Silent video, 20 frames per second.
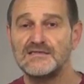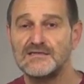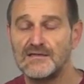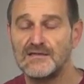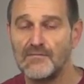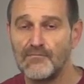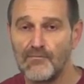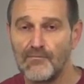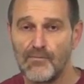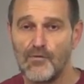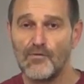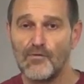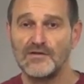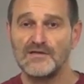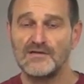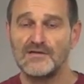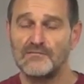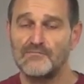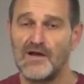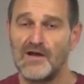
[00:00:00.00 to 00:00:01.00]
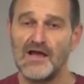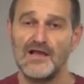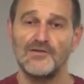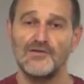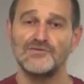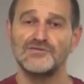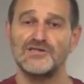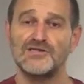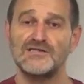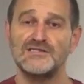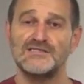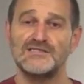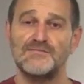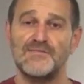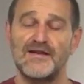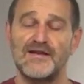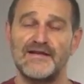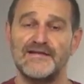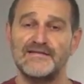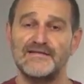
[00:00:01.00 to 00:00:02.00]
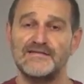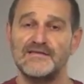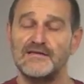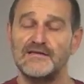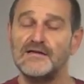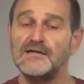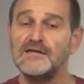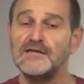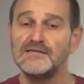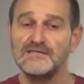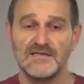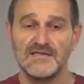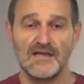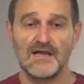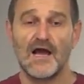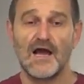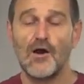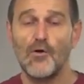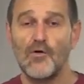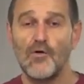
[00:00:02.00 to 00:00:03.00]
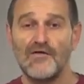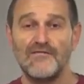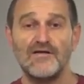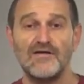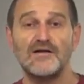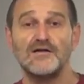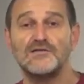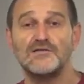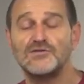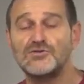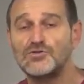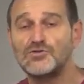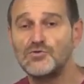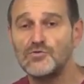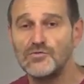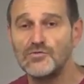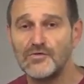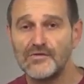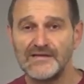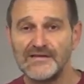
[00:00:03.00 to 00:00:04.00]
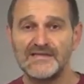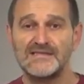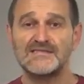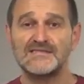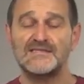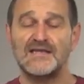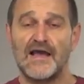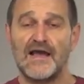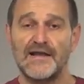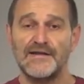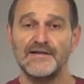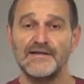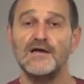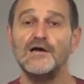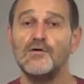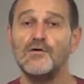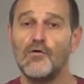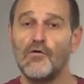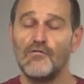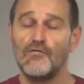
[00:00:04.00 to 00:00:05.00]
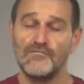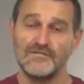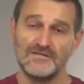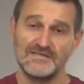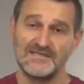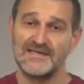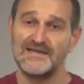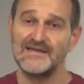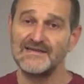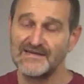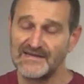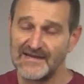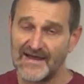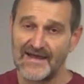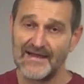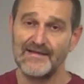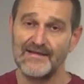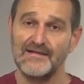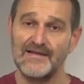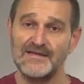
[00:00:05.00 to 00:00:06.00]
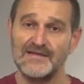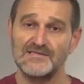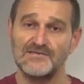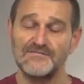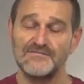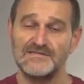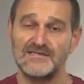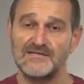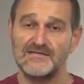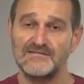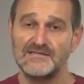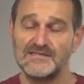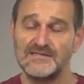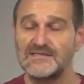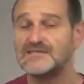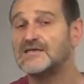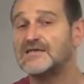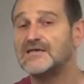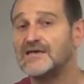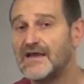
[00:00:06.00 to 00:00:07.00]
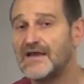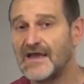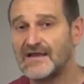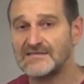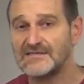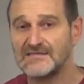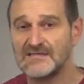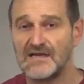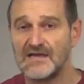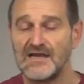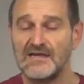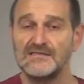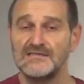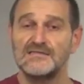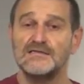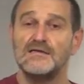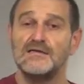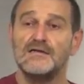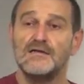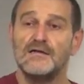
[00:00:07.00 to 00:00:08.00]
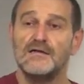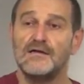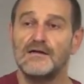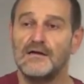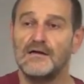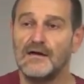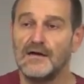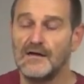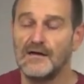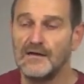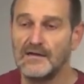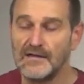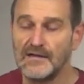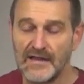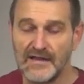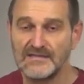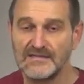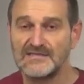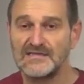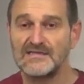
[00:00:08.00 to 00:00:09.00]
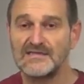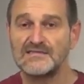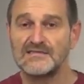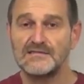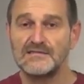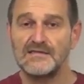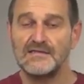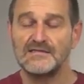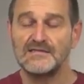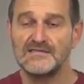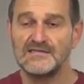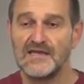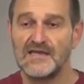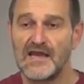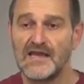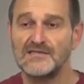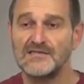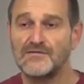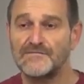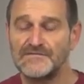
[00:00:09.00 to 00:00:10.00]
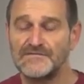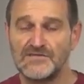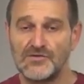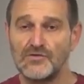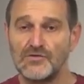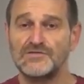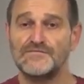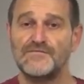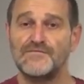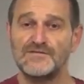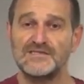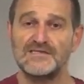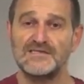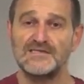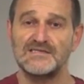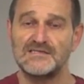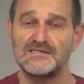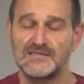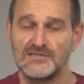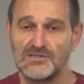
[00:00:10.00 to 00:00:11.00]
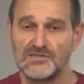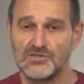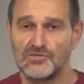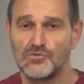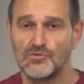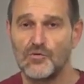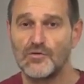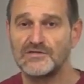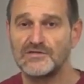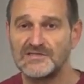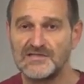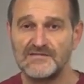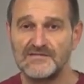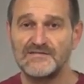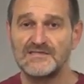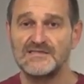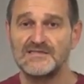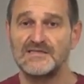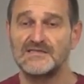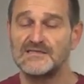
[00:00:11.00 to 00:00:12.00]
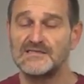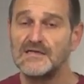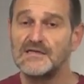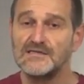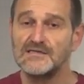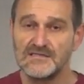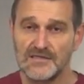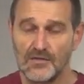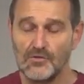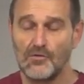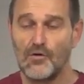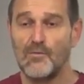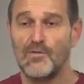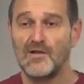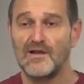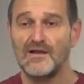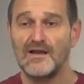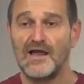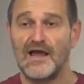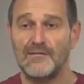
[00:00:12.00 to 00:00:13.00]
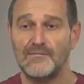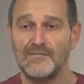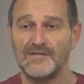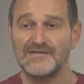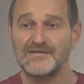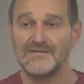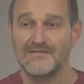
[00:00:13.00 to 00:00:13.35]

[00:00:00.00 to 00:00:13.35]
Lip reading: important biological similarity that, however, do not extend over the entire length of sequences, and thus in the case of search for these short sequences, the global alignment